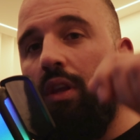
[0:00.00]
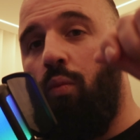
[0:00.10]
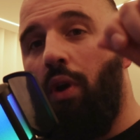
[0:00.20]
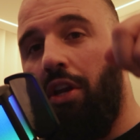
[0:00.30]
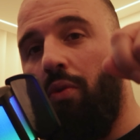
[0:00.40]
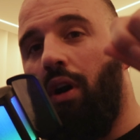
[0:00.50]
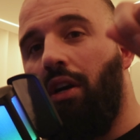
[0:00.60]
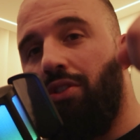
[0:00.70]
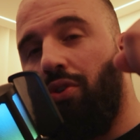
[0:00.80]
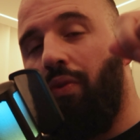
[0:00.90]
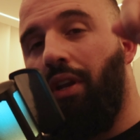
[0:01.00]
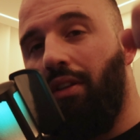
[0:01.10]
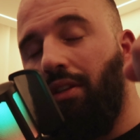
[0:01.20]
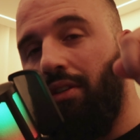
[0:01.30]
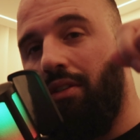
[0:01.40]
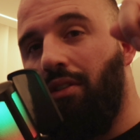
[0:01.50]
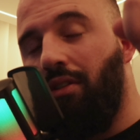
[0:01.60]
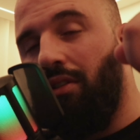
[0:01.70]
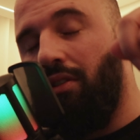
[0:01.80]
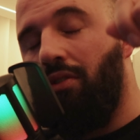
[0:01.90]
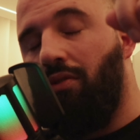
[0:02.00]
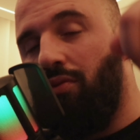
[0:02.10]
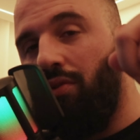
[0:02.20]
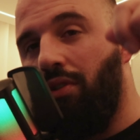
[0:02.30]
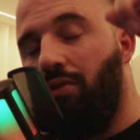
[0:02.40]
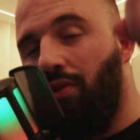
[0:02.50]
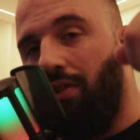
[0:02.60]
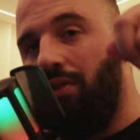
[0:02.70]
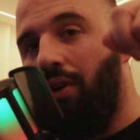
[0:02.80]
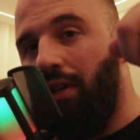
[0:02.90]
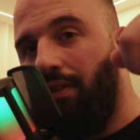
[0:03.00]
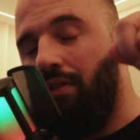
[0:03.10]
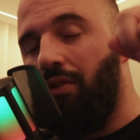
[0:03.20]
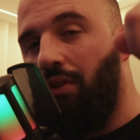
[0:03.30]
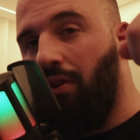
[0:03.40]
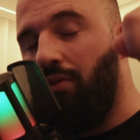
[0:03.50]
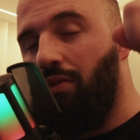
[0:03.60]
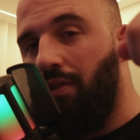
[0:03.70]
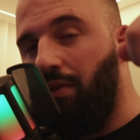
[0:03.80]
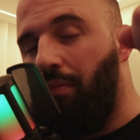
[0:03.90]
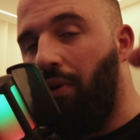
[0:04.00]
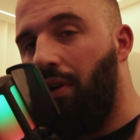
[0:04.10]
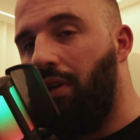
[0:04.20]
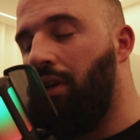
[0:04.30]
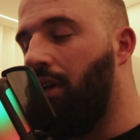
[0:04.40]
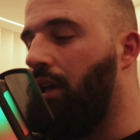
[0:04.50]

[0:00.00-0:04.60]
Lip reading: when you are screwing the socket, to the support.